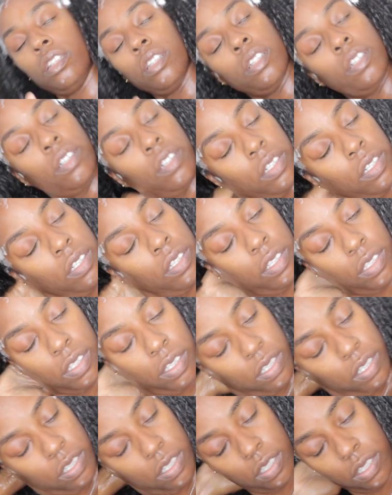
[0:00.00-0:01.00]
lift it
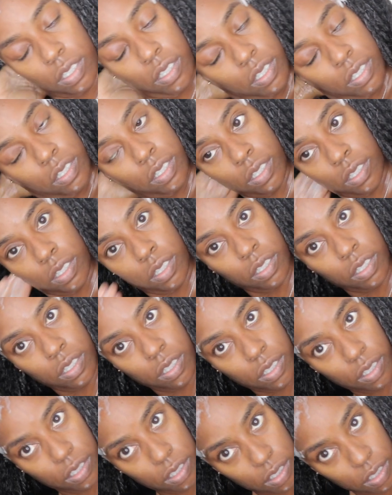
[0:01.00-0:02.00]
up and go
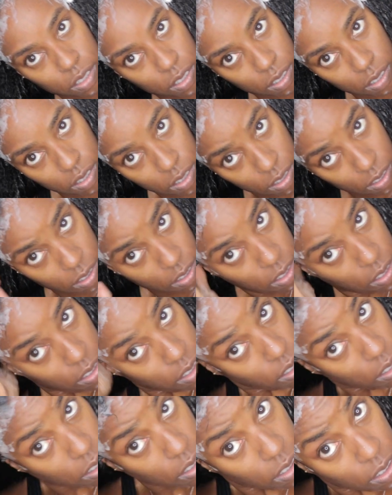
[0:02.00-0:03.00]
behind to get your kitchen,
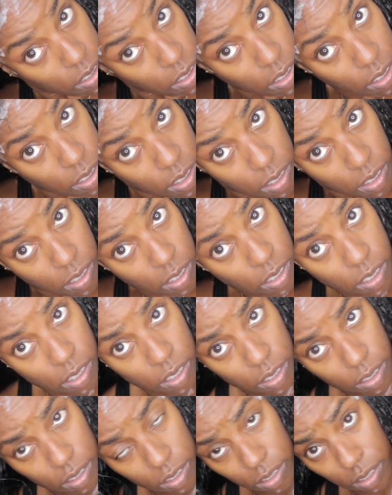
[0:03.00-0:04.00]
and you have to lift it
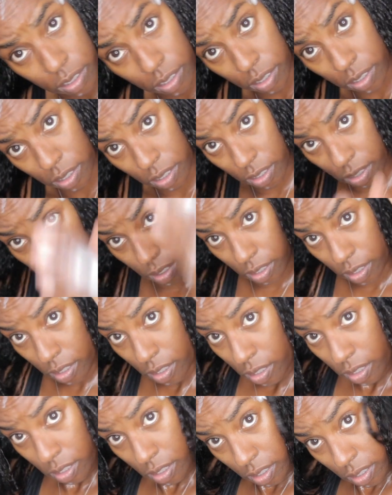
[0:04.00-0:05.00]
up and get in
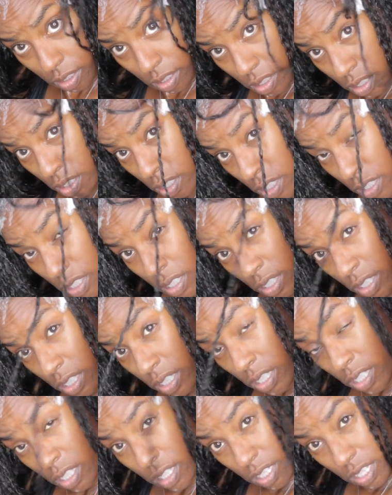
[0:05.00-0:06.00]
between the hair and
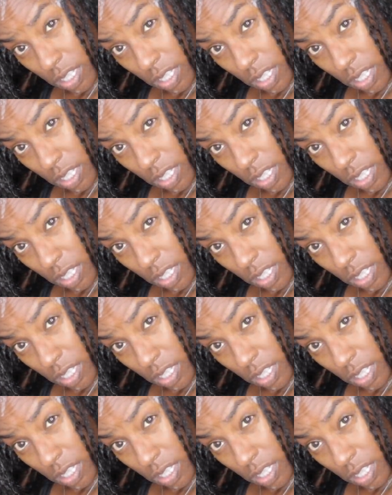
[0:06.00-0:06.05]
find those